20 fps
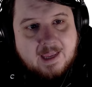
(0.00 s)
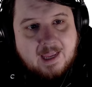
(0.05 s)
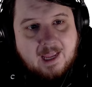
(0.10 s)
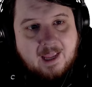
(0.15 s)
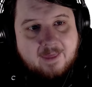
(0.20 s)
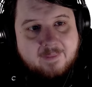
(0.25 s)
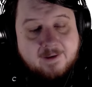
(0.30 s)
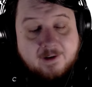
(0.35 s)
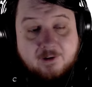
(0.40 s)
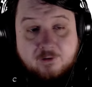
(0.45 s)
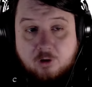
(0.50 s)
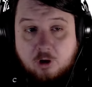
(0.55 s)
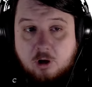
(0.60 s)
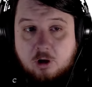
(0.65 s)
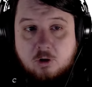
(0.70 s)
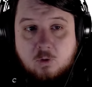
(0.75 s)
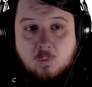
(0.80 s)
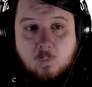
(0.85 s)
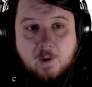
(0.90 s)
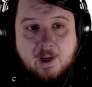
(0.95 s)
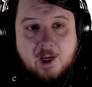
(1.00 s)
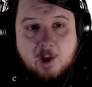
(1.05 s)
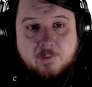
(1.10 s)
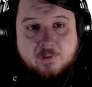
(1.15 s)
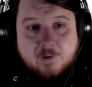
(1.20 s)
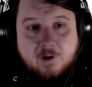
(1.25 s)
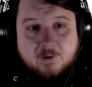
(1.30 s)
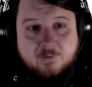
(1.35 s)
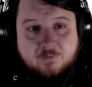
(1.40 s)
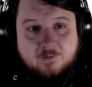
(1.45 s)
and they turned away with
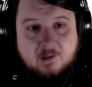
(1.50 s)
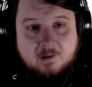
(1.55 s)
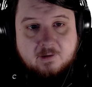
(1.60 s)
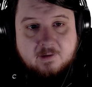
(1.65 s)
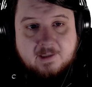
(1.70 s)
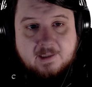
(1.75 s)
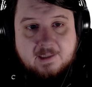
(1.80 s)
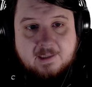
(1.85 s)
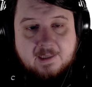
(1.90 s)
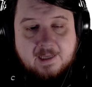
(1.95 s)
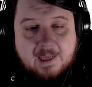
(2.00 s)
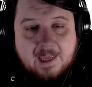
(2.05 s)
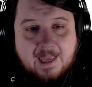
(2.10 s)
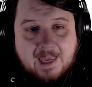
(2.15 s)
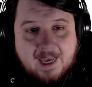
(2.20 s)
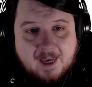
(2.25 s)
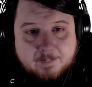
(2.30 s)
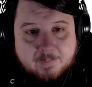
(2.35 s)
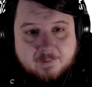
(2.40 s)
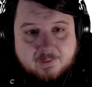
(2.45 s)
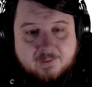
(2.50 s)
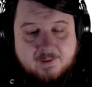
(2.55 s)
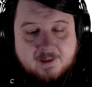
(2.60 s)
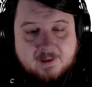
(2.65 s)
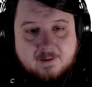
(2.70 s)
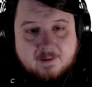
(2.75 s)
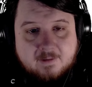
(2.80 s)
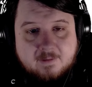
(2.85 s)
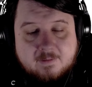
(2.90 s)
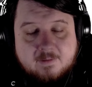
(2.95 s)
hostility, apathy,
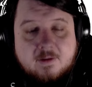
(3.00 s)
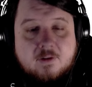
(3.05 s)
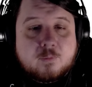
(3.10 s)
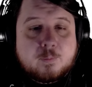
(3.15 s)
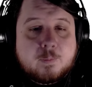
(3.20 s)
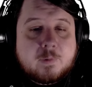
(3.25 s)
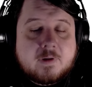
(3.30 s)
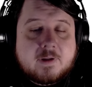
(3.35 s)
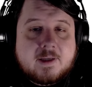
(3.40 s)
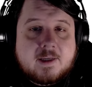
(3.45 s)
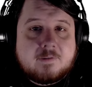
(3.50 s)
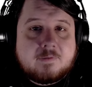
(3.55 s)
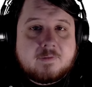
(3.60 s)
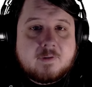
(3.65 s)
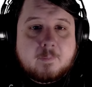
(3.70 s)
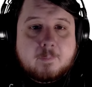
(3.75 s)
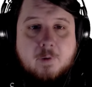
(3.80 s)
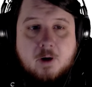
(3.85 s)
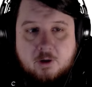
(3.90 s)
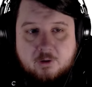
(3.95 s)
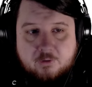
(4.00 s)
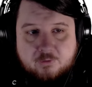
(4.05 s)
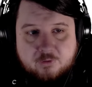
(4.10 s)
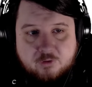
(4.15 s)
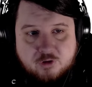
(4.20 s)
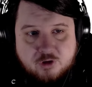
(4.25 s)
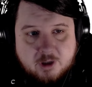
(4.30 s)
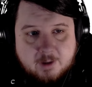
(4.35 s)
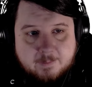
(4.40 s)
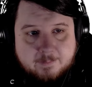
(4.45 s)
disbelief, and partisanship.